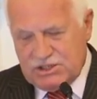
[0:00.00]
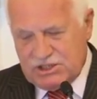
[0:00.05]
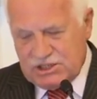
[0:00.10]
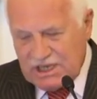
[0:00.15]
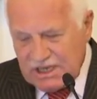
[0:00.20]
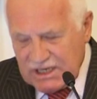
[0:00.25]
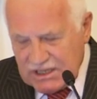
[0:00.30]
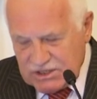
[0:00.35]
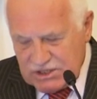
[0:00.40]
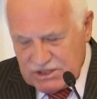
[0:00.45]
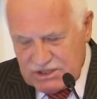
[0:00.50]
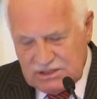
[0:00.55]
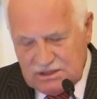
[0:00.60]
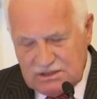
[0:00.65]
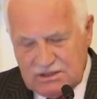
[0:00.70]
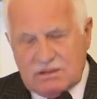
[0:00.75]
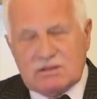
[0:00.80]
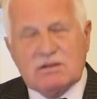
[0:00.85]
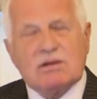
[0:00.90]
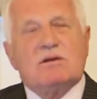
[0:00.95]

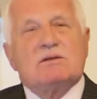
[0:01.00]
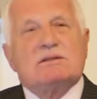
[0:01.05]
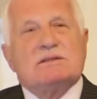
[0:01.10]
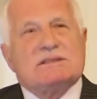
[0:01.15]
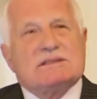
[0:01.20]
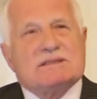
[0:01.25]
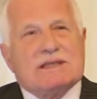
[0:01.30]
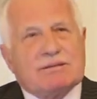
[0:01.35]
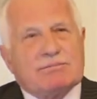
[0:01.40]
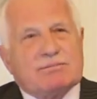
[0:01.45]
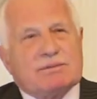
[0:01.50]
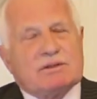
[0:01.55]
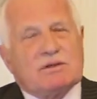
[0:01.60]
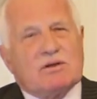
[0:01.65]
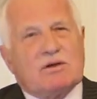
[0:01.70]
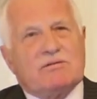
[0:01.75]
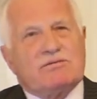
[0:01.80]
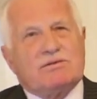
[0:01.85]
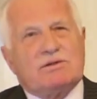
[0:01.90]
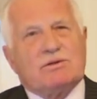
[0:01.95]
changing the concept
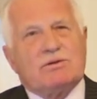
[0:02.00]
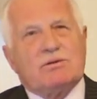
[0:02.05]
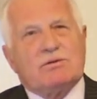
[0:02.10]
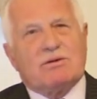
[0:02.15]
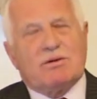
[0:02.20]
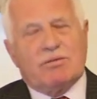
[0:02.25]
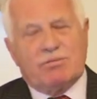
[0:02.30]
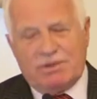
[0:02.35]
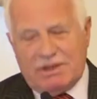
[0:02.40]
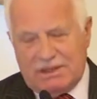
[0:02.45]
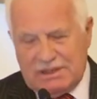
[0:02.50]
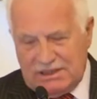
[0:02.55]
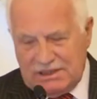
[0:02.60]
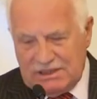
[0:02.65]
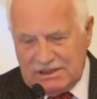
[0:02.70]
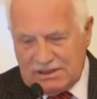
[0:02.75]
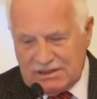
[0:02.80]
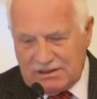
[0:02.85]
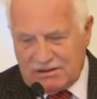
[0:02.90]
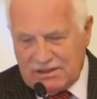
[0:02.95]
of the European
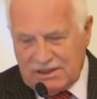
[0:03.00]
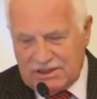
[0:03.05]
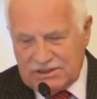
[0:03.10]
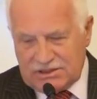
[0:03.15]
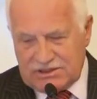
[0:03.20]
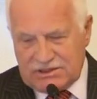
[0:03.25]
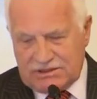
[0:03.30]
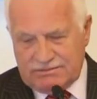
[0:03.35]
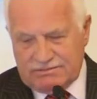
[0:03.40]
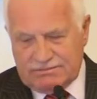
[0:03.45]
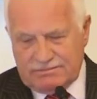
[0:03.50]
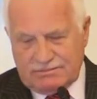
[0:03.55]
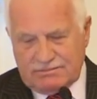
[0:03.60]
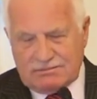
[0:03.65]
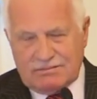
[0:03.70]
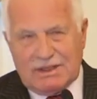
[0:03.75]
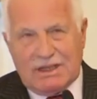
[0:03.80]
integration,